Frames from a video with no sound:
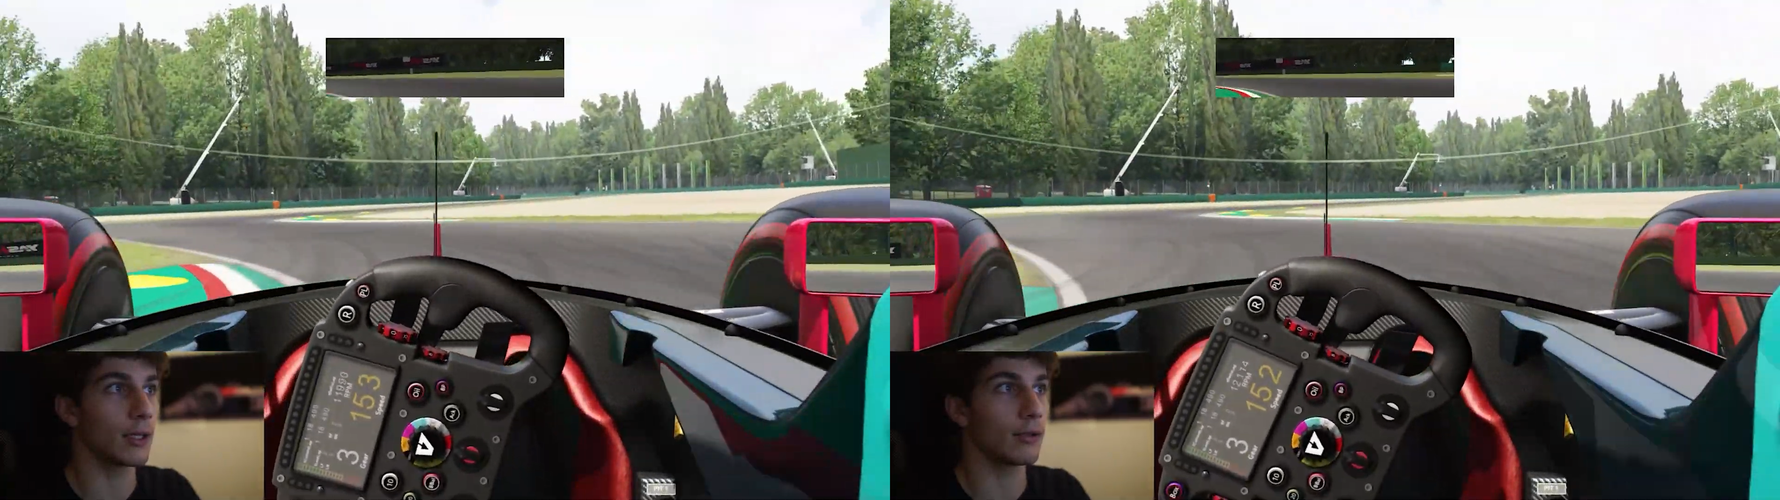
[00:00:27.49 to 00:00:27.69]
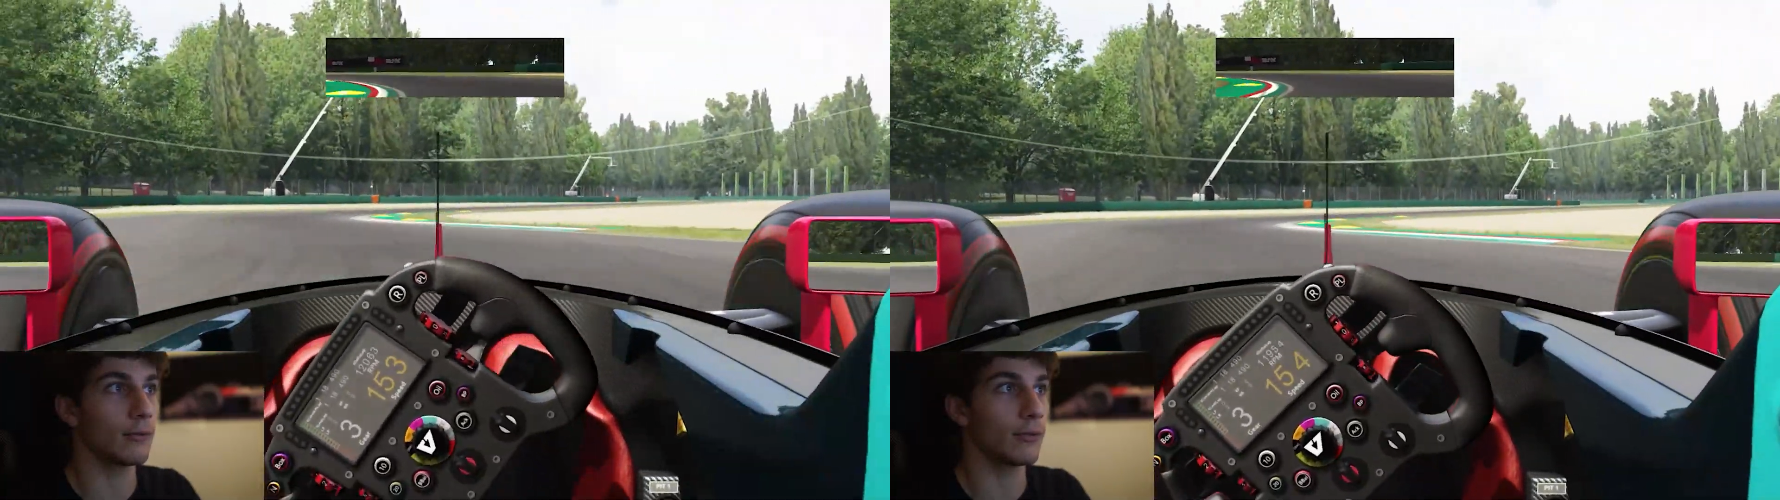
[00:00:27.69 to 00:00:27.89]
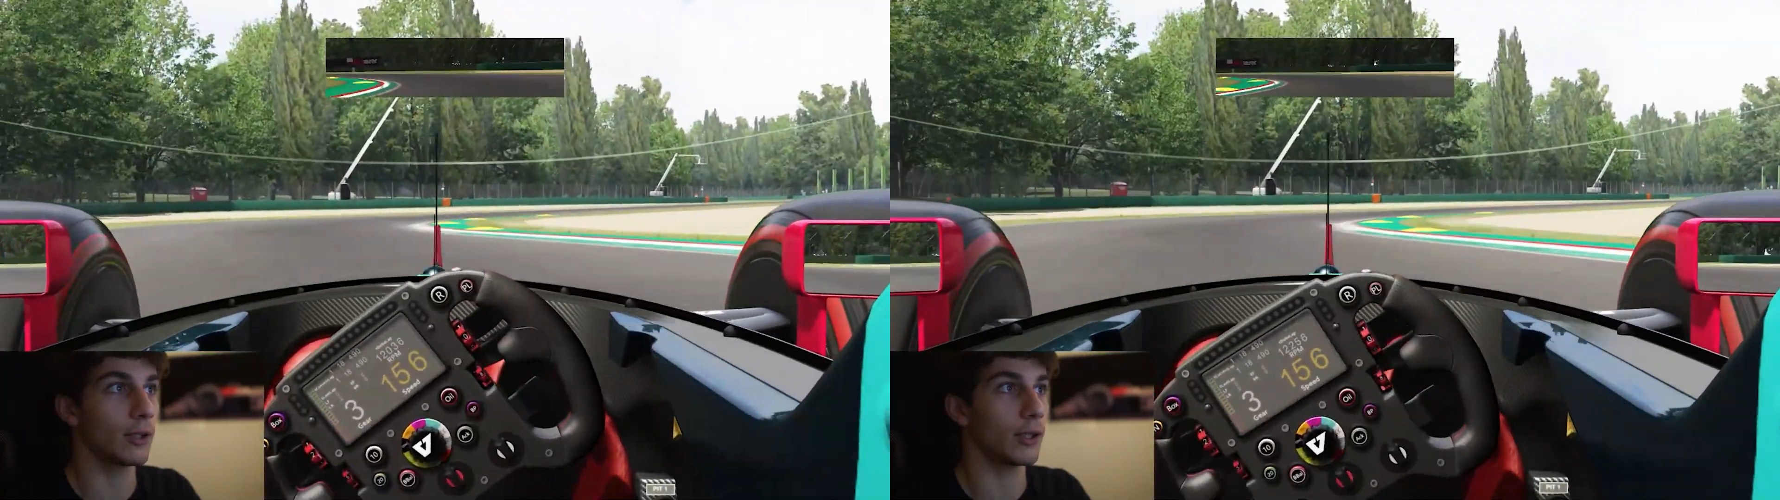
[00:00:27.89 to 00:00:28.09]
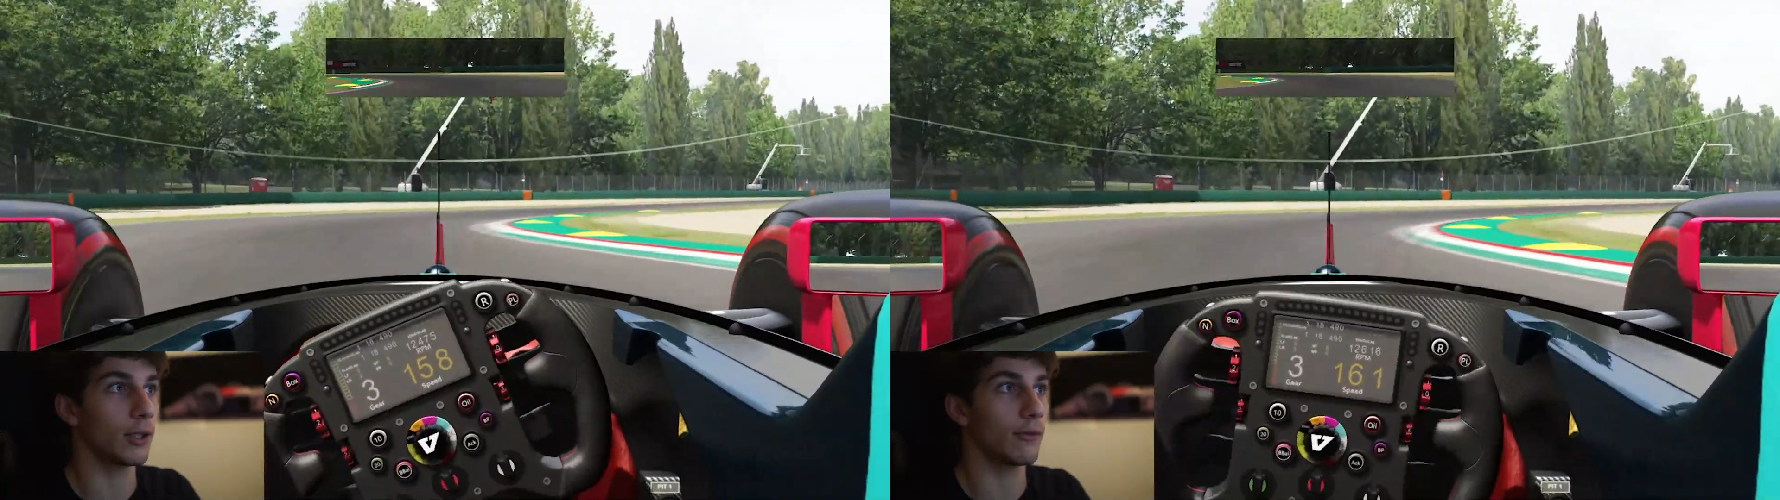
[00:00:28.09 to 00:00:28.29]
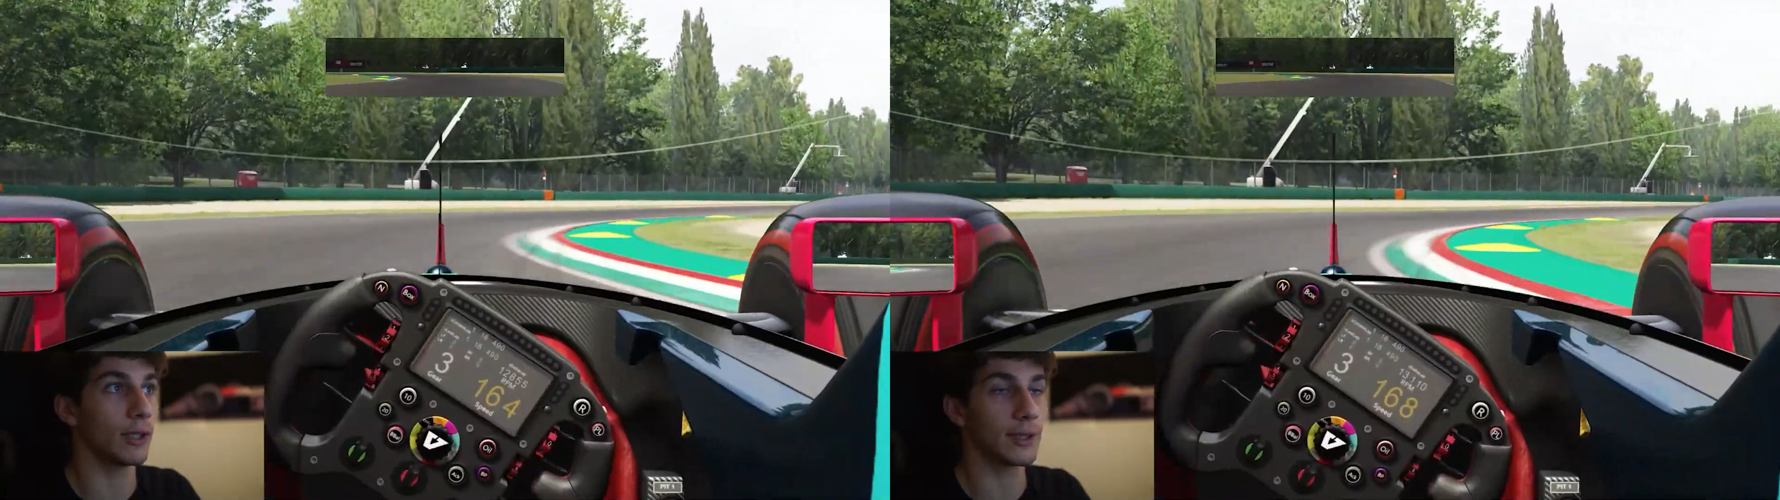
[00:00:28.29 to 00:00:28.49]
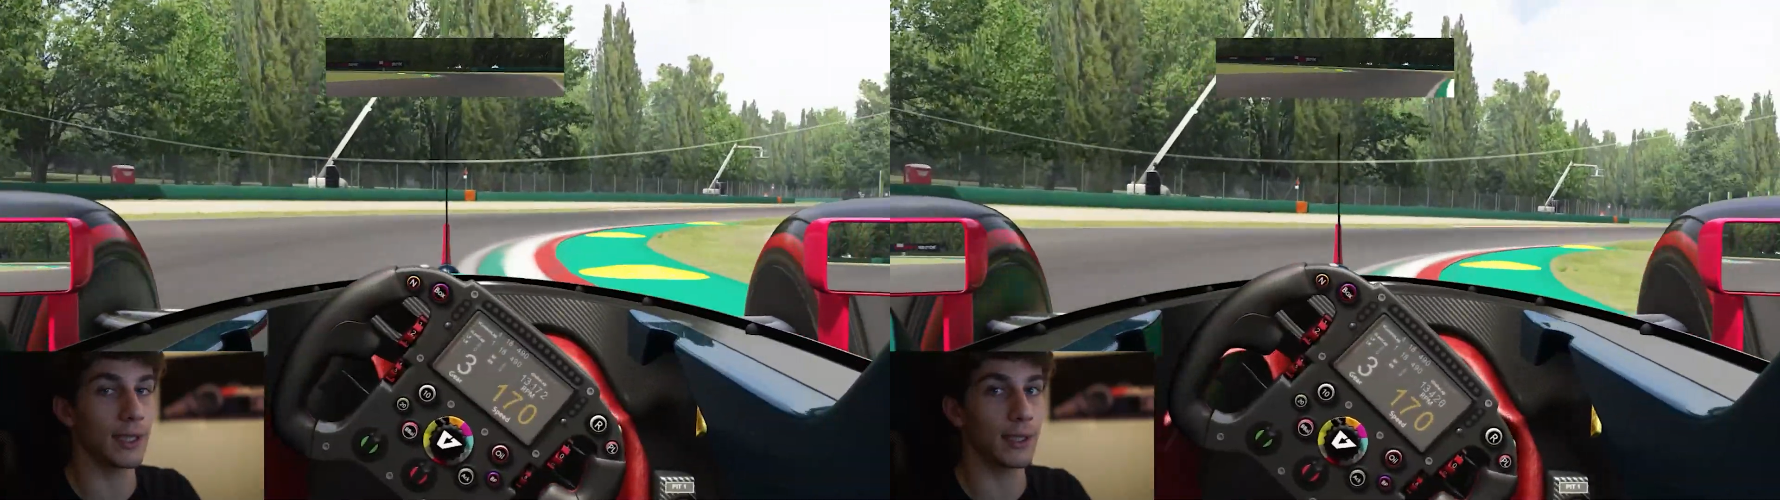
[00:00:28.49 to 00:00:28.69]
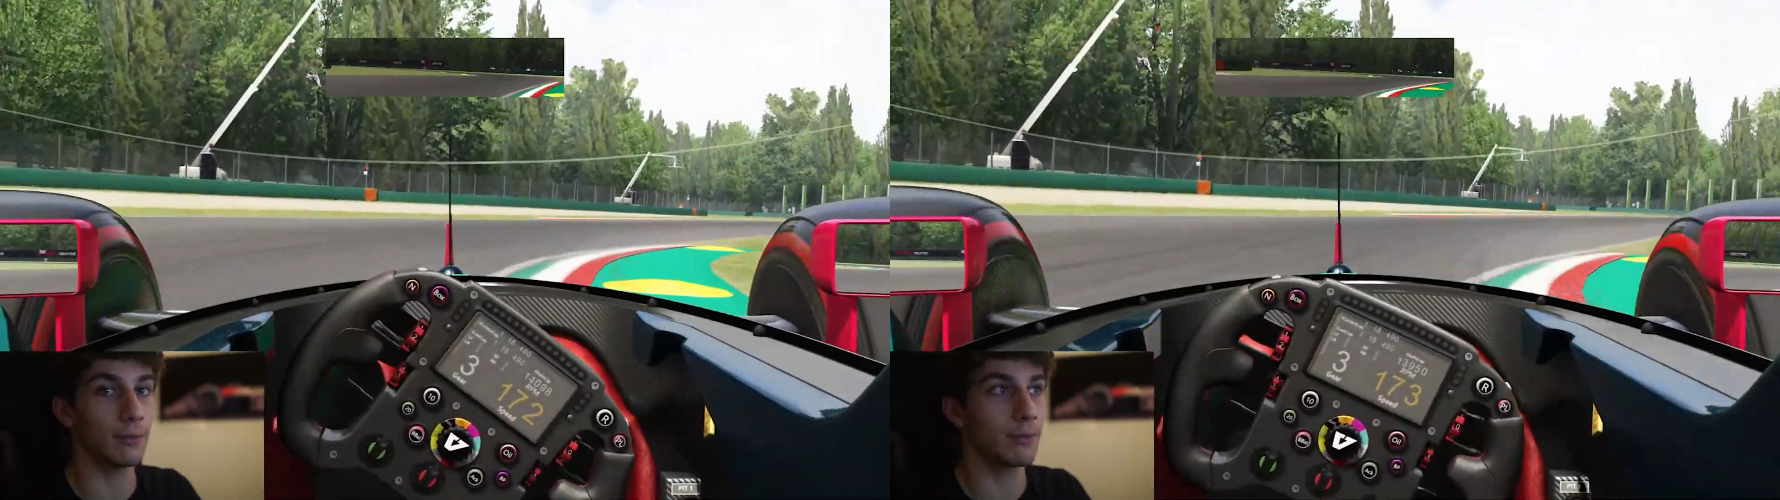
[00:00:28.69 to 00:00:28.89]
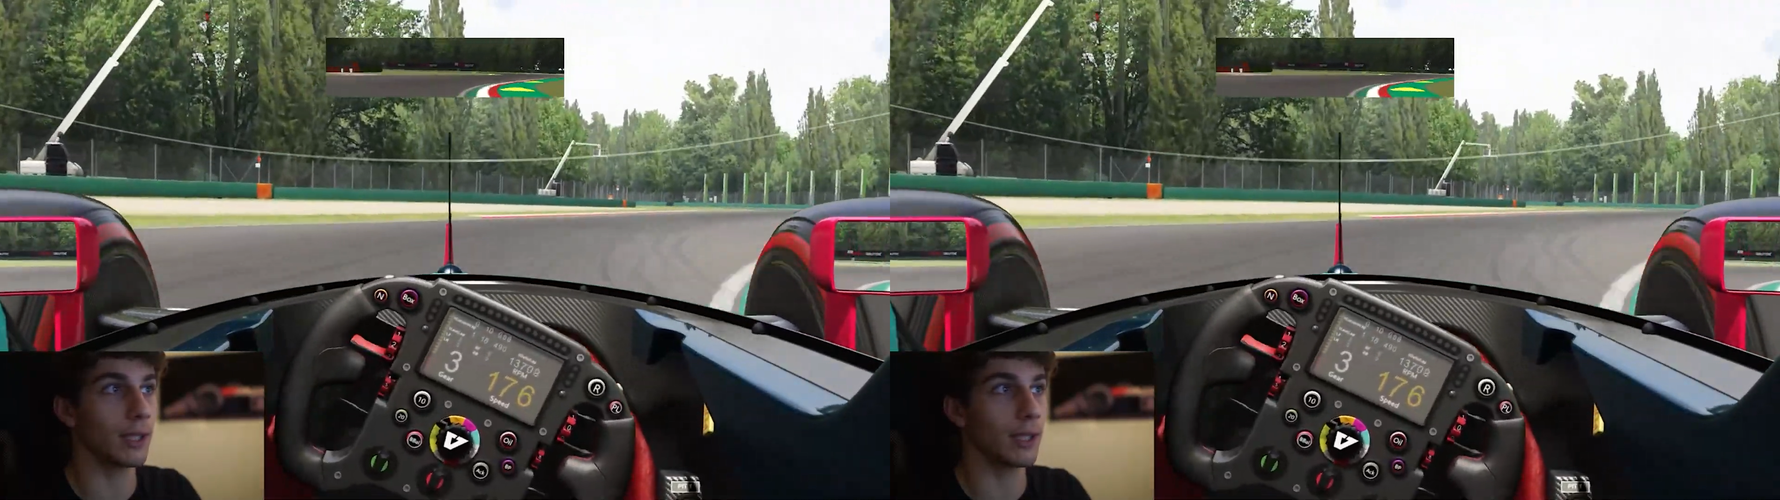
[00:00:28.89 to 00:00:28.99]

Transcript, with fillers: good for overtaking,